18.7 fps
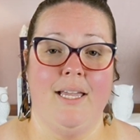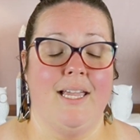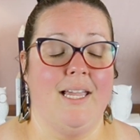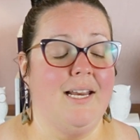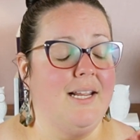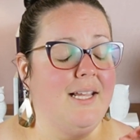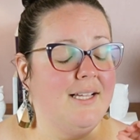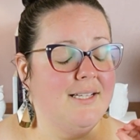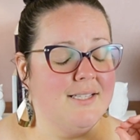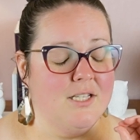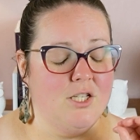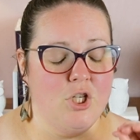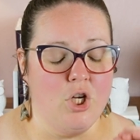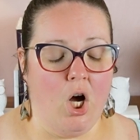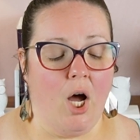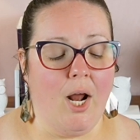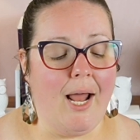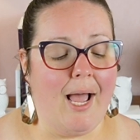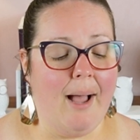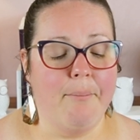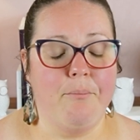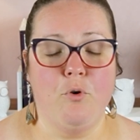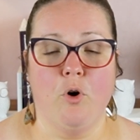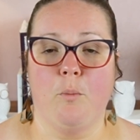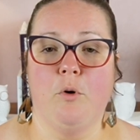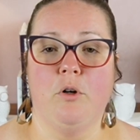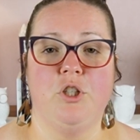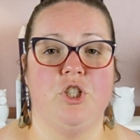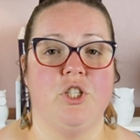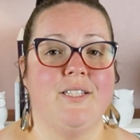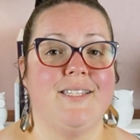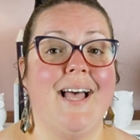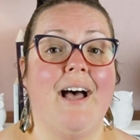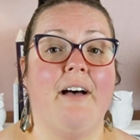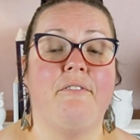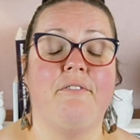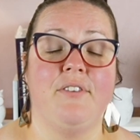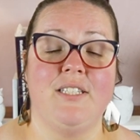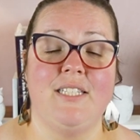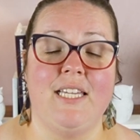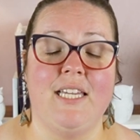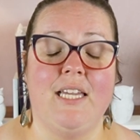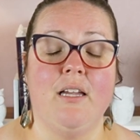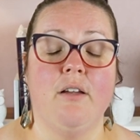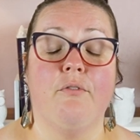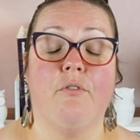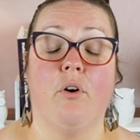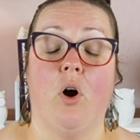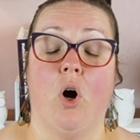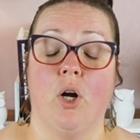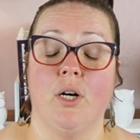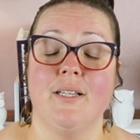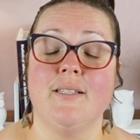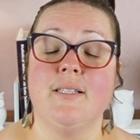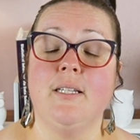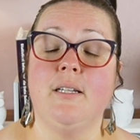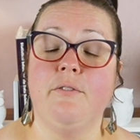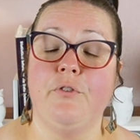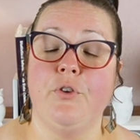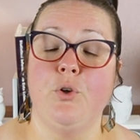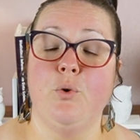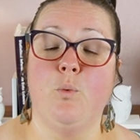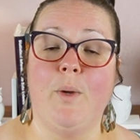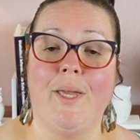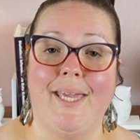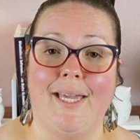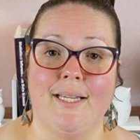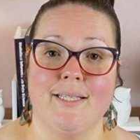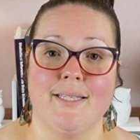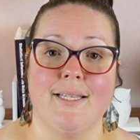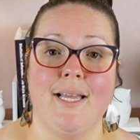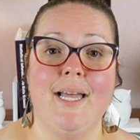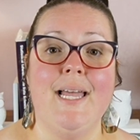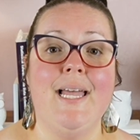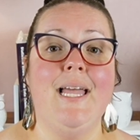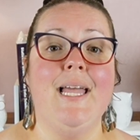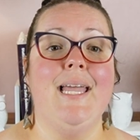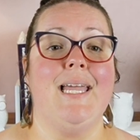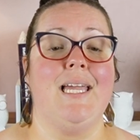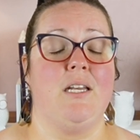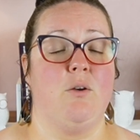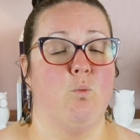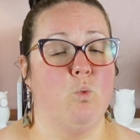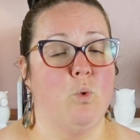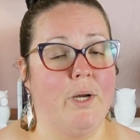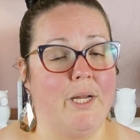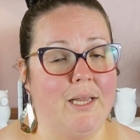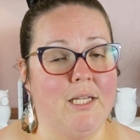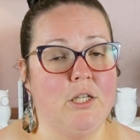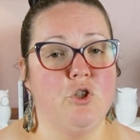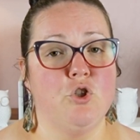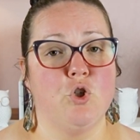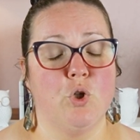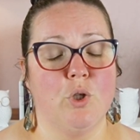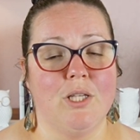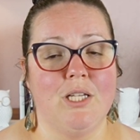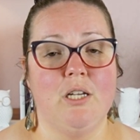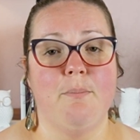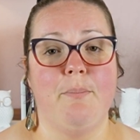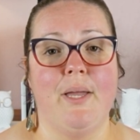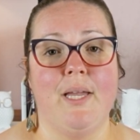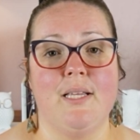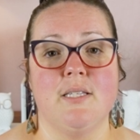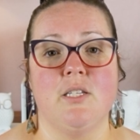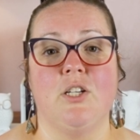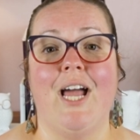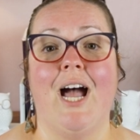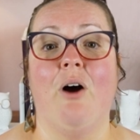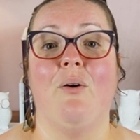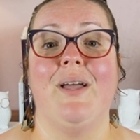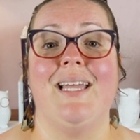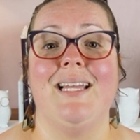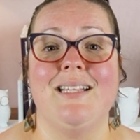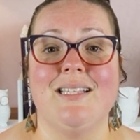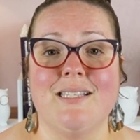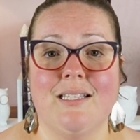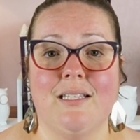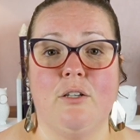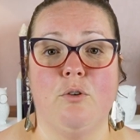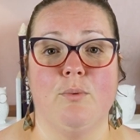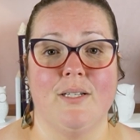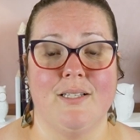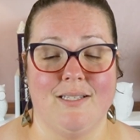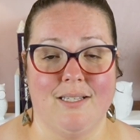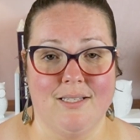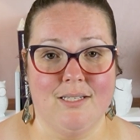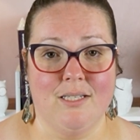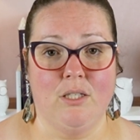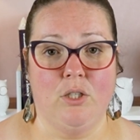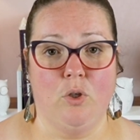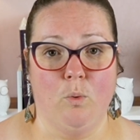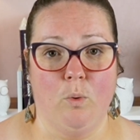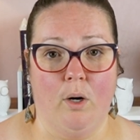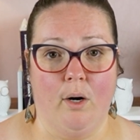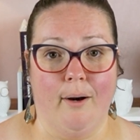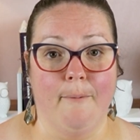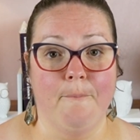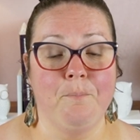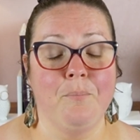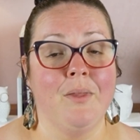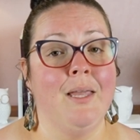It is not abnormal to just have fatigue for honestly a few weeks. It really truly depends on how insulin resistant you are.